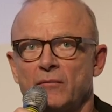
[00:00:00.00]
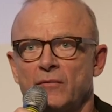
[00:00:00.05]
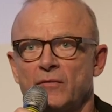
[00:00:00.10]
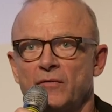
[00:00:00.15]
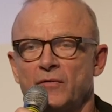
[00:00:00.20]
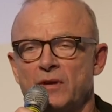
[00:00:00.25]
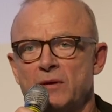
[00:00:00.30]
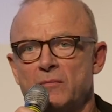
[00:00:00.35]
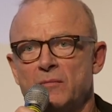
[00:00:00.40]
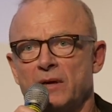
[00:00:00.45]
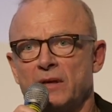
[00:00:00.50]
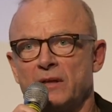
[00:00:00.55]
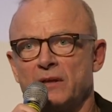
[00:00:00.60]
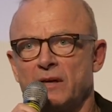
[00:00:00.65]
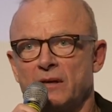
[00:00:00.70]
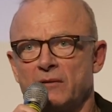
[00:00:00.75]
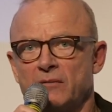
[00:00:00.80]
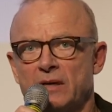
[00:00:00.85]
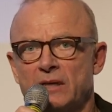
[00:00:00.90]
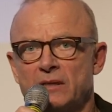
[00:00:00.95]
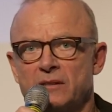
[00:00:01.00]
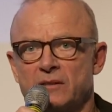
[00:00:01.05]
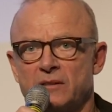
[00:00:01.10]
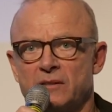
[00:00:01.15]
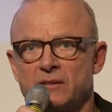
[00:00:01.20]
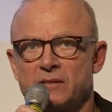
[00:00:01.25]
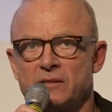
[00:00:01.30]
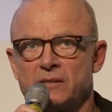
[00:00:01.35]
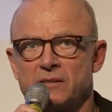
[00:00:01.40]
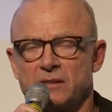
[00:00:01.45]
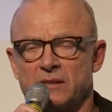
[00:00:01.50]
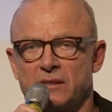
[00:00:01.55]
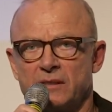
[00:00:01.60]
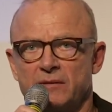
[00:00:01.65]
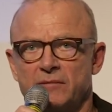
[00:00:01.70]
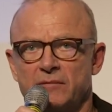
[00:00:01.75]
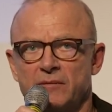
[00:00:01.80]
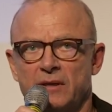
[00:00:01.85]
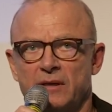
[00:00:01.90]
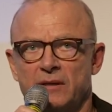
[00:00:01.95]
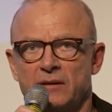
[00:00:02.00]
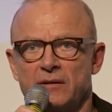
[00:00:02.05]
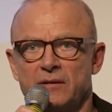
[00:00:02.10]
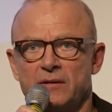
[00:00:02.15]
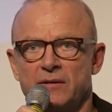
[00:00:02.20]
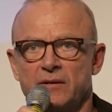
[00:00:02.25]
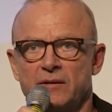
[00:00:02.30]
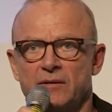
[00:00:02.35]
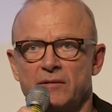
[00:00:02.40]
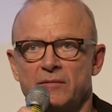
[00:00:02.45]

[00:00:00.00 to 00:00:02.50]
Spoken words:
female directors and